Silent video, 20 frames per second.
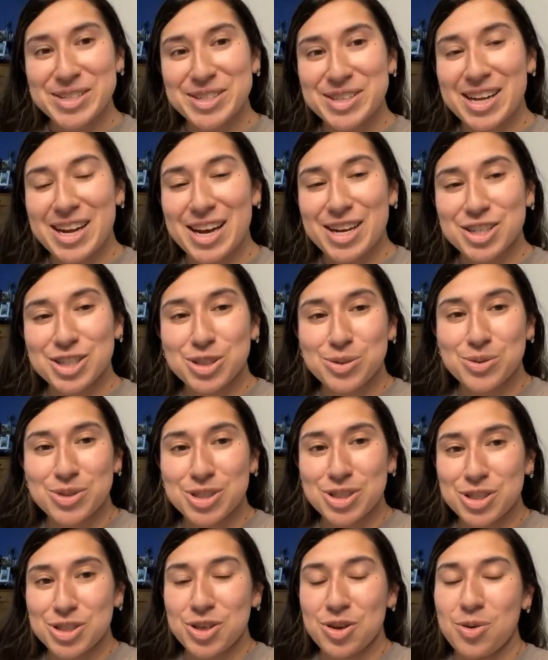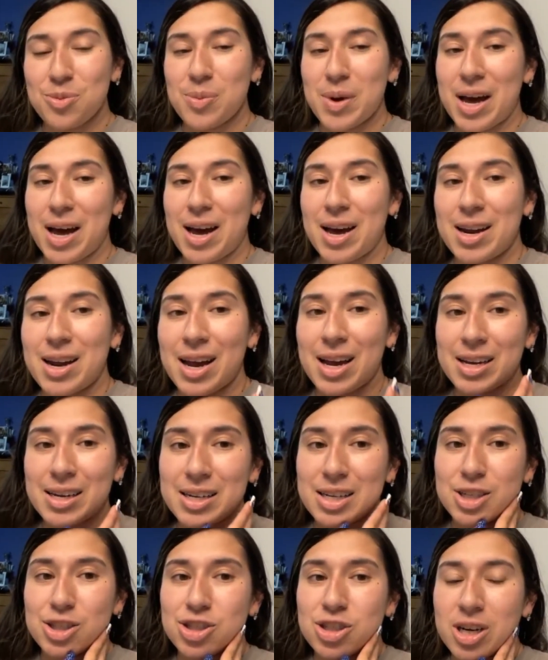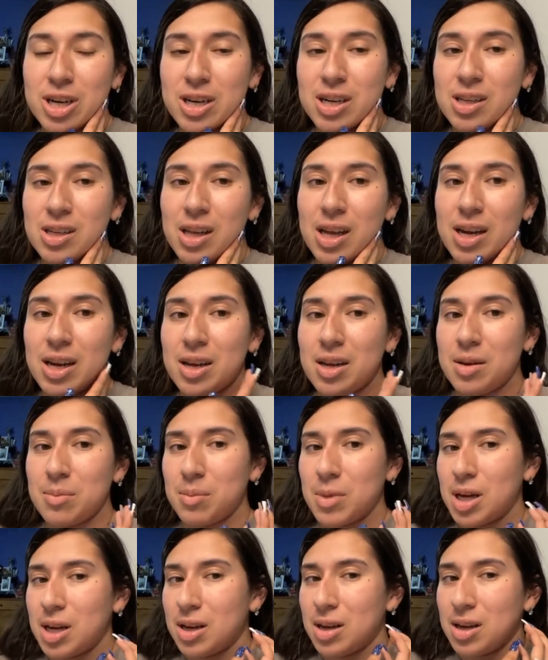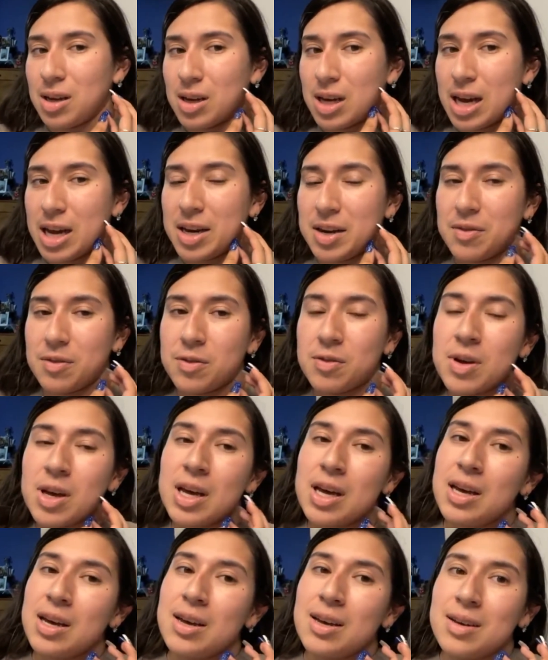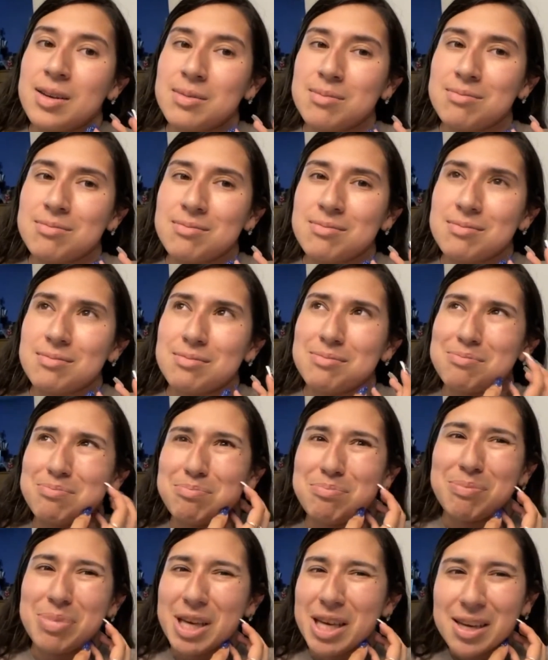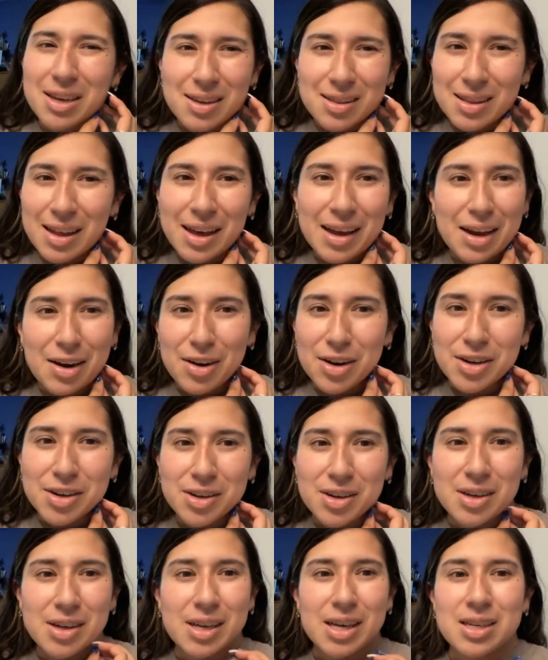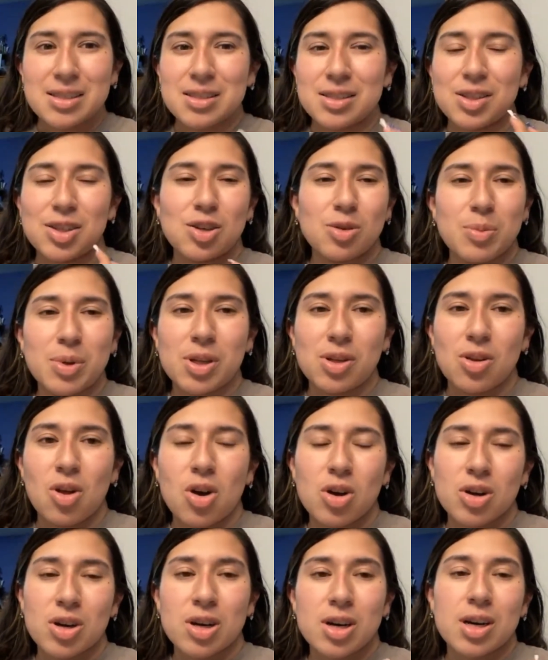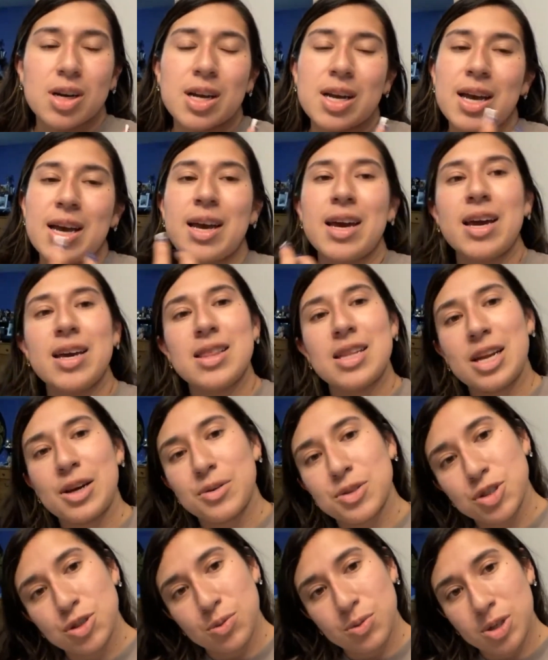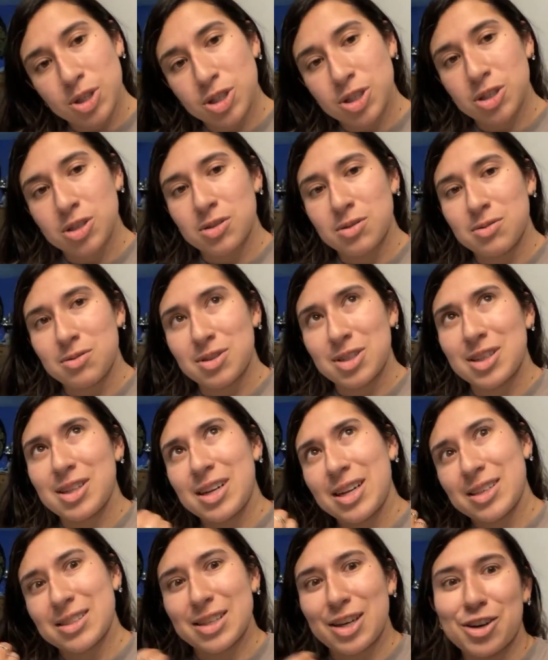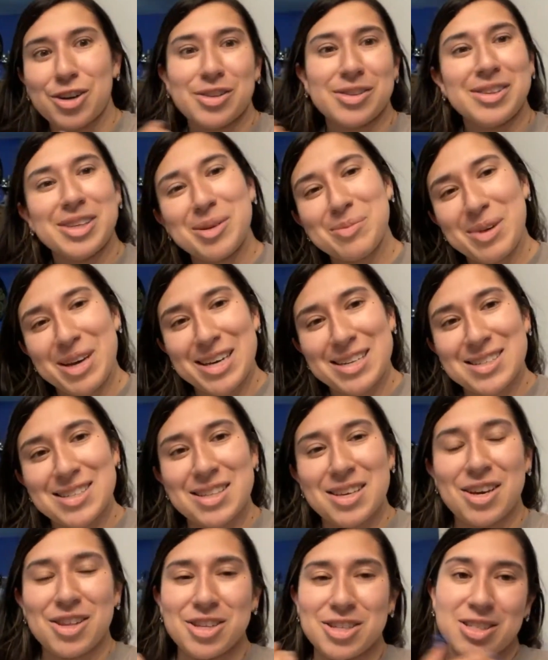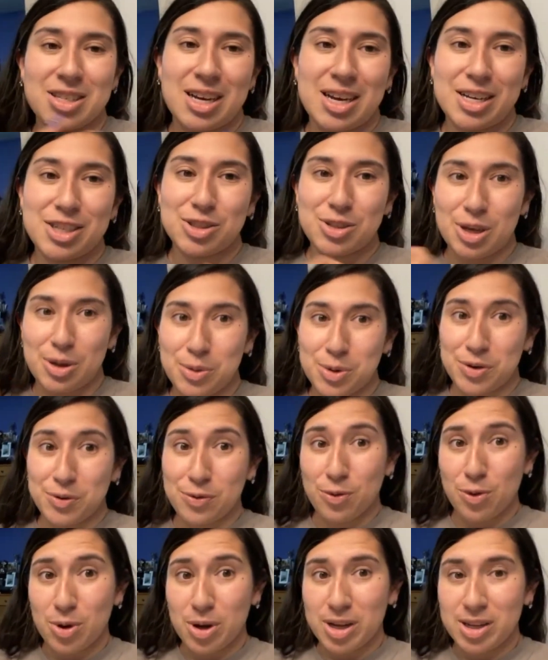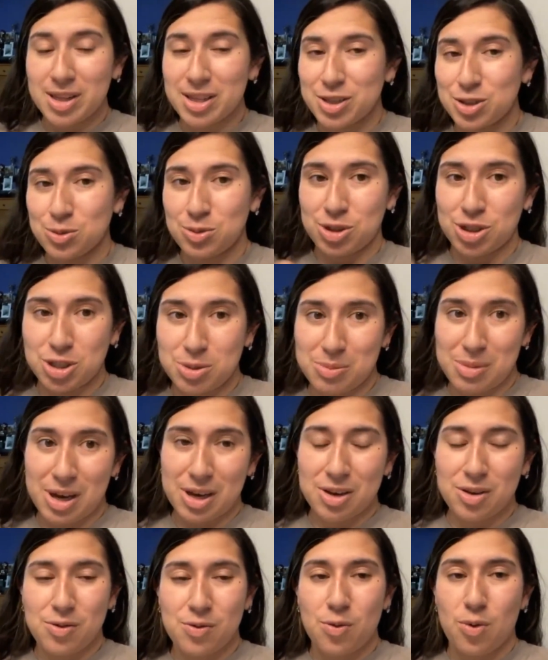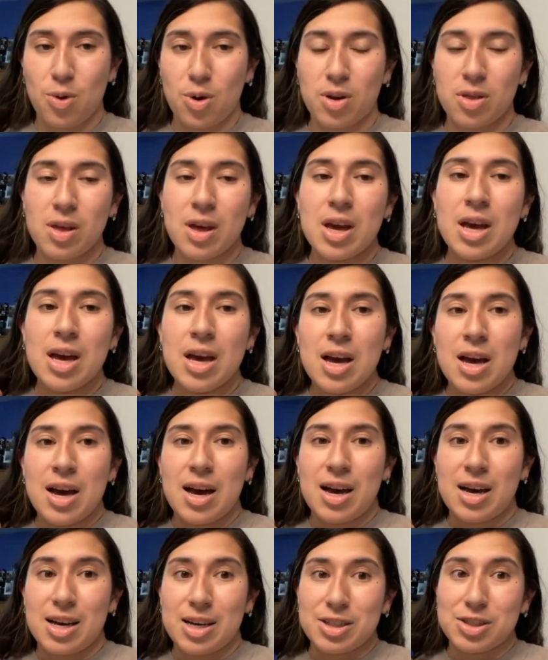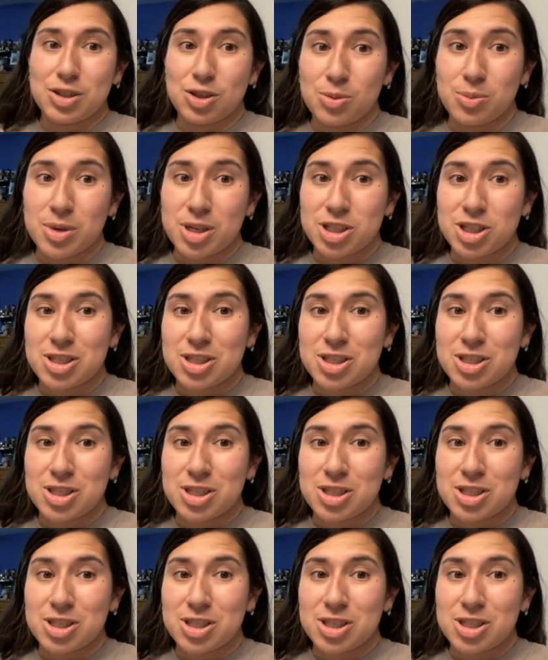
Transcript: That actually wasn't too bad. I did try to let it uh, kind of be in that area, I guess, a little bit longer, and then I would swish to the next side, or lean my head to the other side, so I would avoid the swishing back and forth uh, so much